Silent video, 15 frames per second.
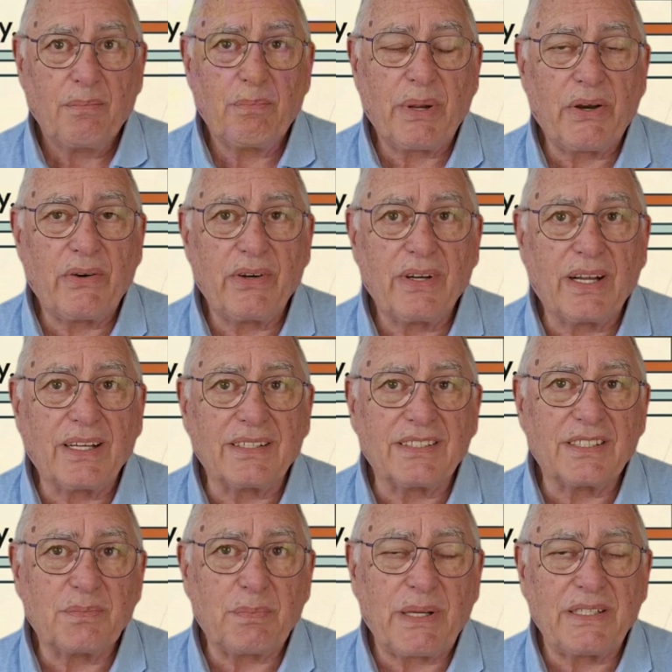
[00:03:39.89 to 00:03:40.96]
Perrin and
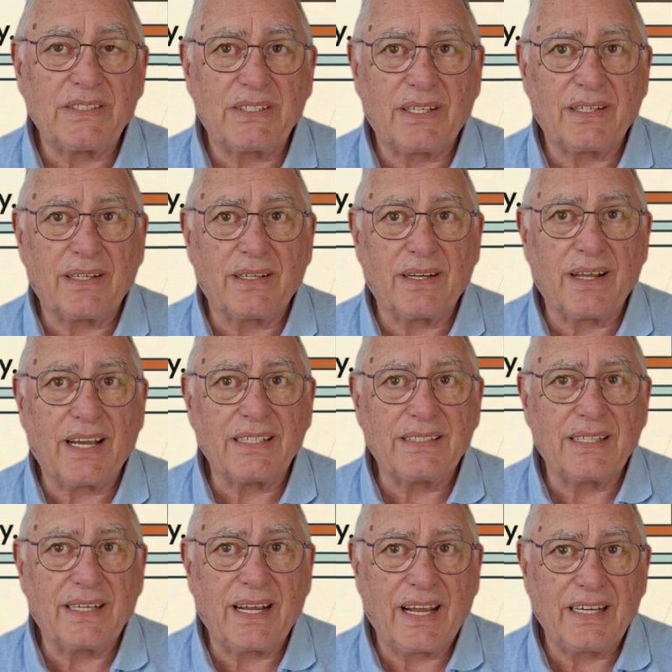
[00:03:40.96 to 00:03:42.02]
Spencer in
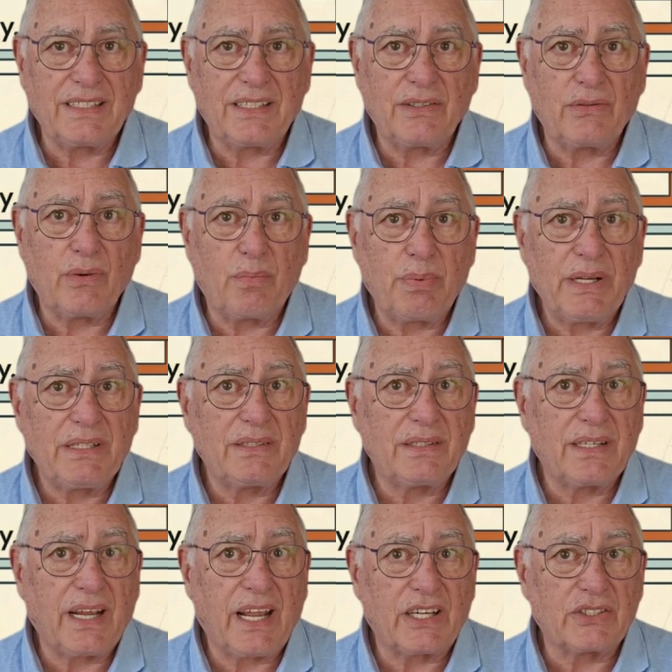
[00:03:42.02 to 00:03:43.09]
1980
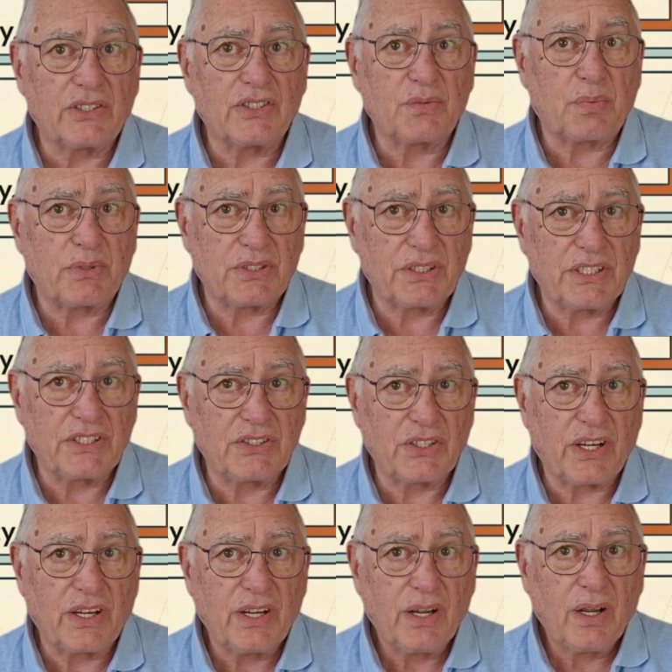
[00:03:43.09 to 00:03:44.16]
repeated Asch's
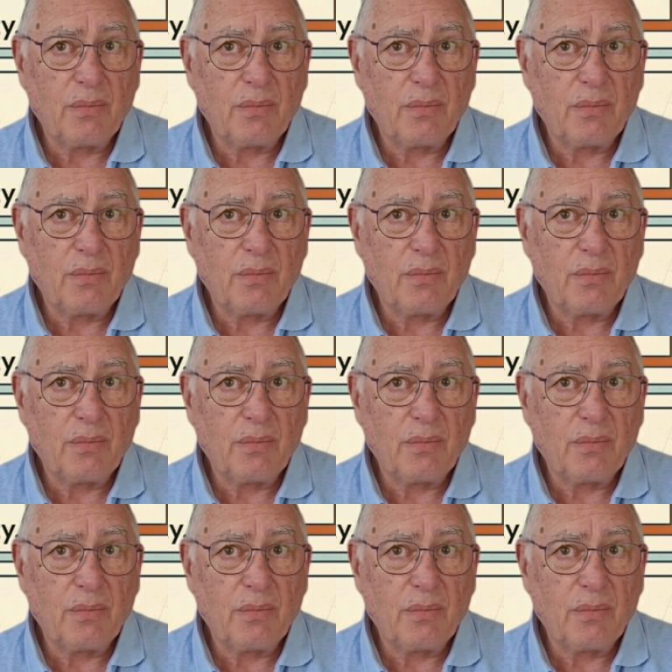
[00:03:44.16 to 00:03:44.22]
procedure,